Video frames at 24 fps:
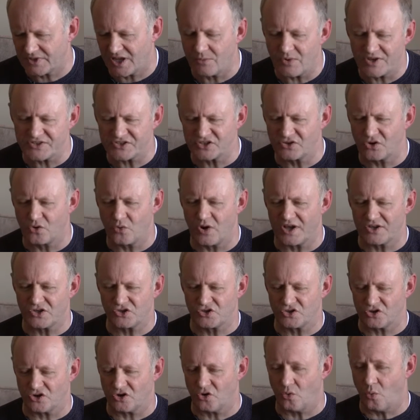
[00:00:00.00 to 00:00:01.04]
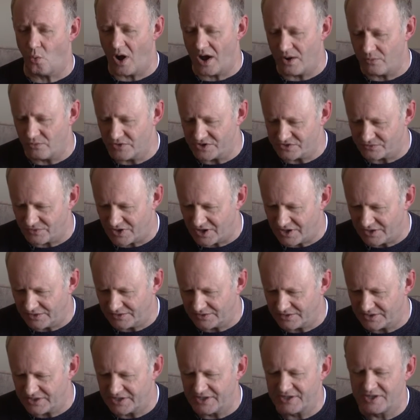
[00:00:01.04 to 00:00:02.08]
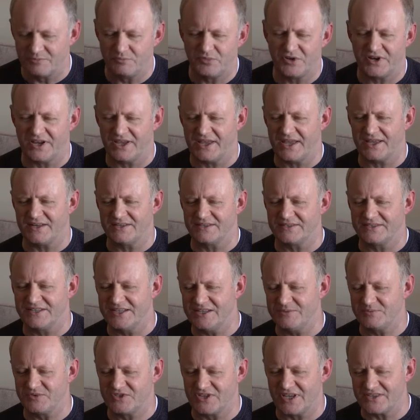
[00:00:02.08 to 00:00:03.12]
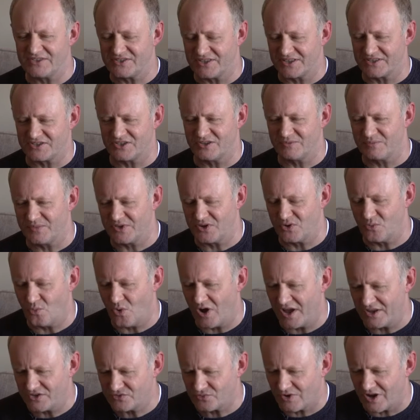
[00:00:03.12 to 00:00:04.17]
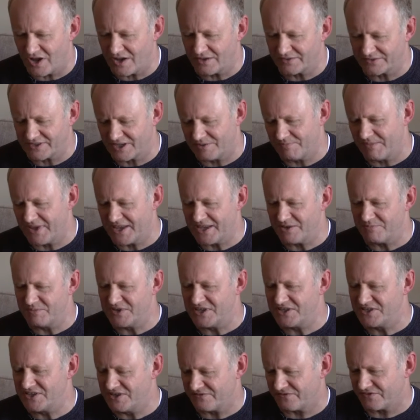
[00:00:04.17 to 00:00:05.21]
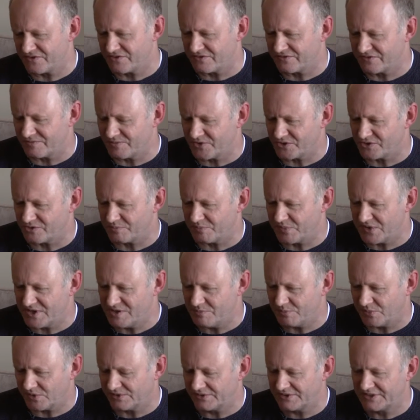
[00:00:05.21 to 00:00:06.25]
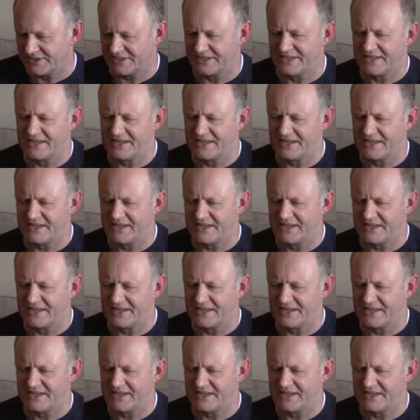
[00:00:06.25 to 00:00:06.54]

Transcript: I wasn't quite sure what was wrong, but I had a deep sense that something was wrong that made me different from other people.